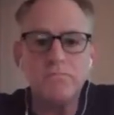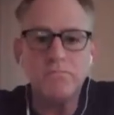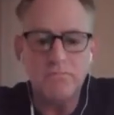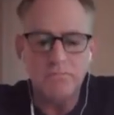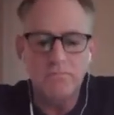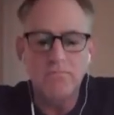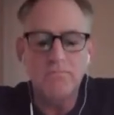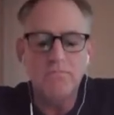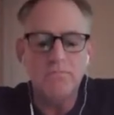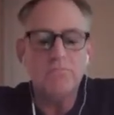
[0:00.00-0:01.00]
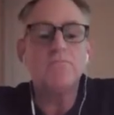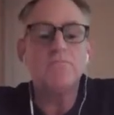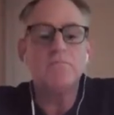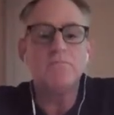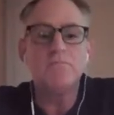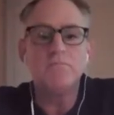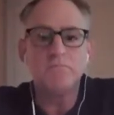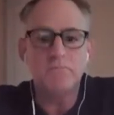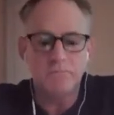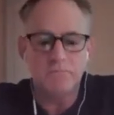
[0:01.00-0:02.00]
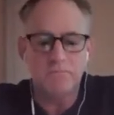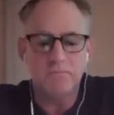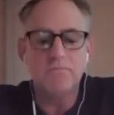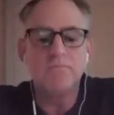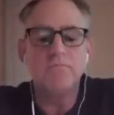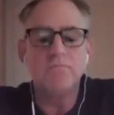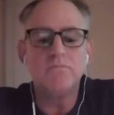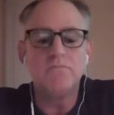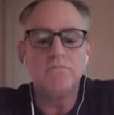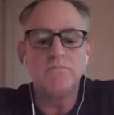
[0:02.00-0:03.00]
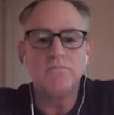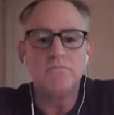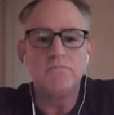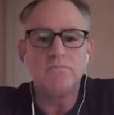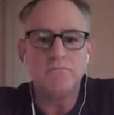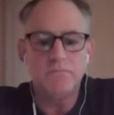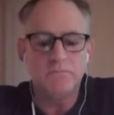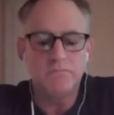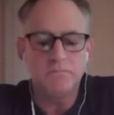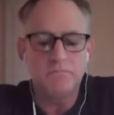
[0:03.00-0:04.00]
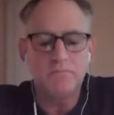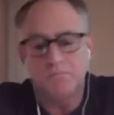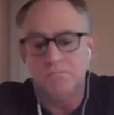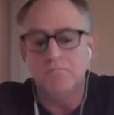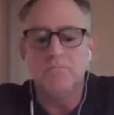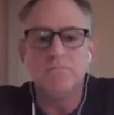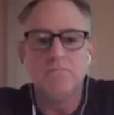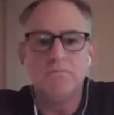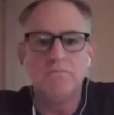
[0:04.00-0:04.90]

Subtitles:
(silent)